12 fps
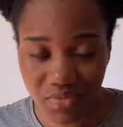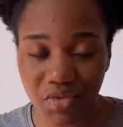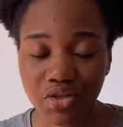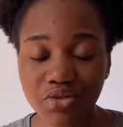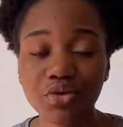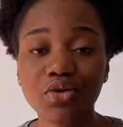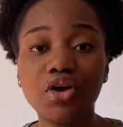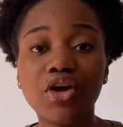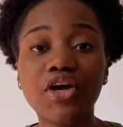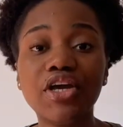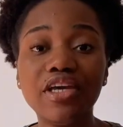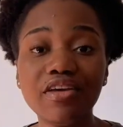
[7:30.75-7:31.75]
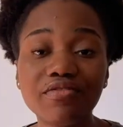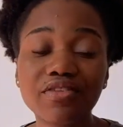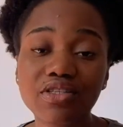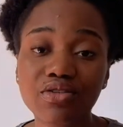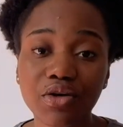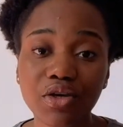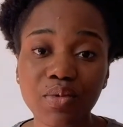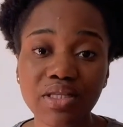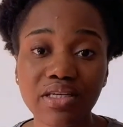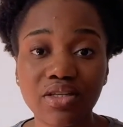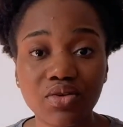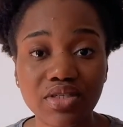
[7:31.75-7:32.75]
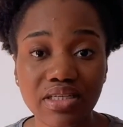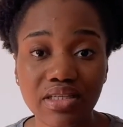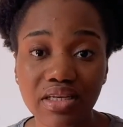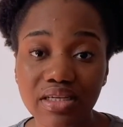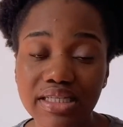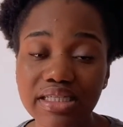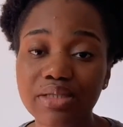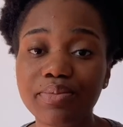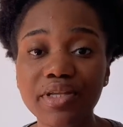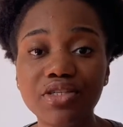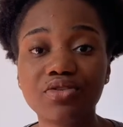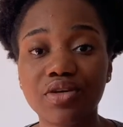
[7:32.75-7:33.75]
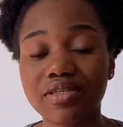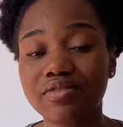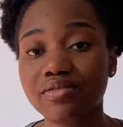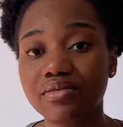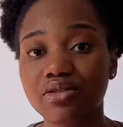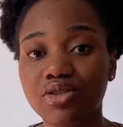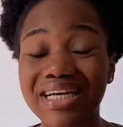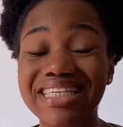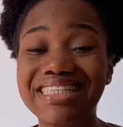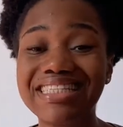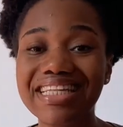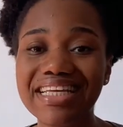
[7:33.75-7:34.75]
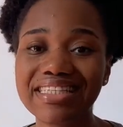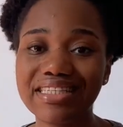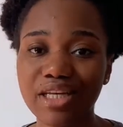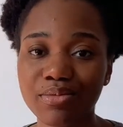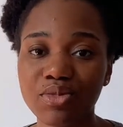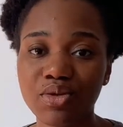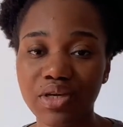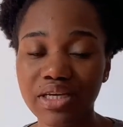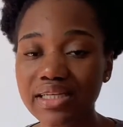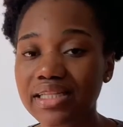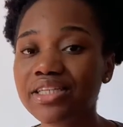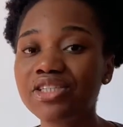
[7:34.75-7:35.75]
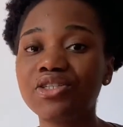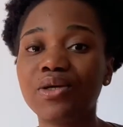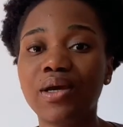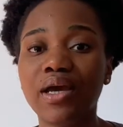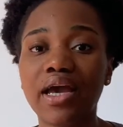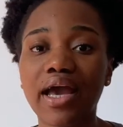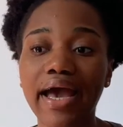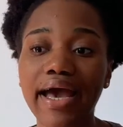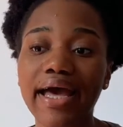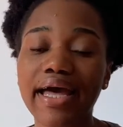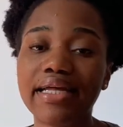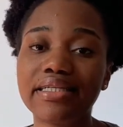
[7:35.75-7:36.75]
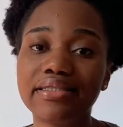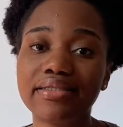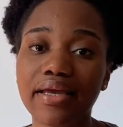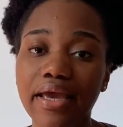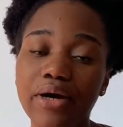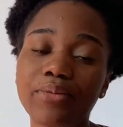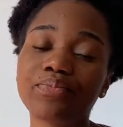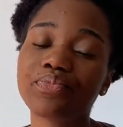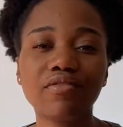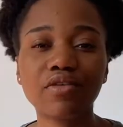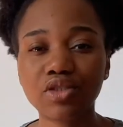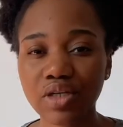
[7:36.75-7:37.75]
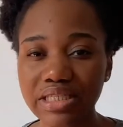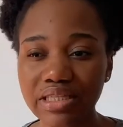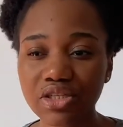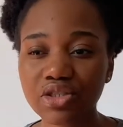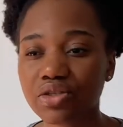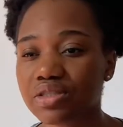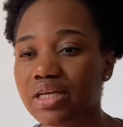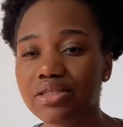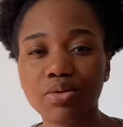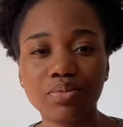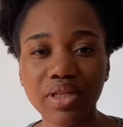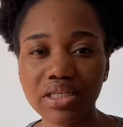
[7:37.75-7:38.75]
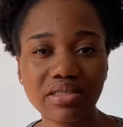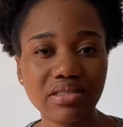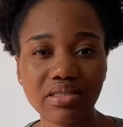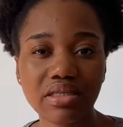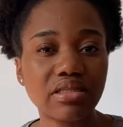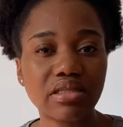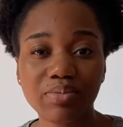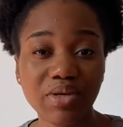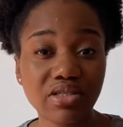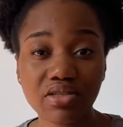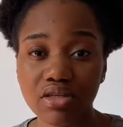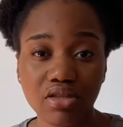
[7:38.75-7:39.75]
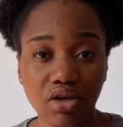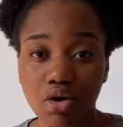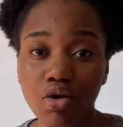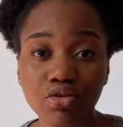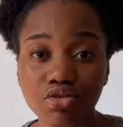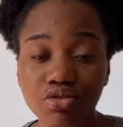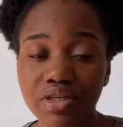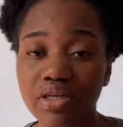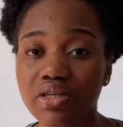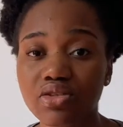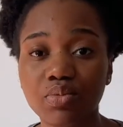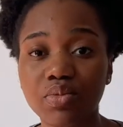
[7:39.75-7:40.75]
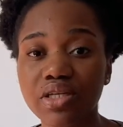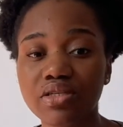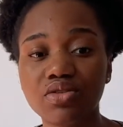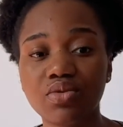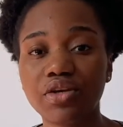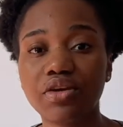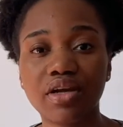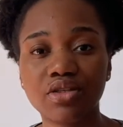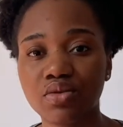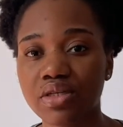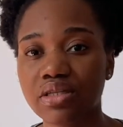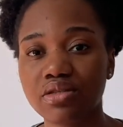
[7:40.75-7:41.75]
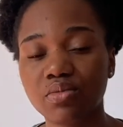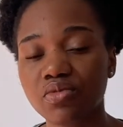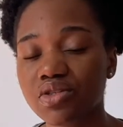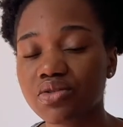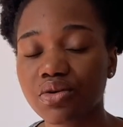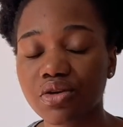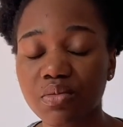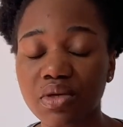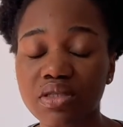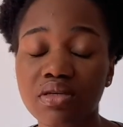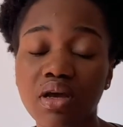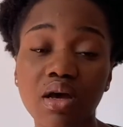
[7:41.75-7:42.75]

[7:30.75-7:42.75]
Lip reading: So if these documents are not in English, please translate them to English. And yeah, for translation, there are some places, it depends in the country, there's some places where you can translate some of these documents.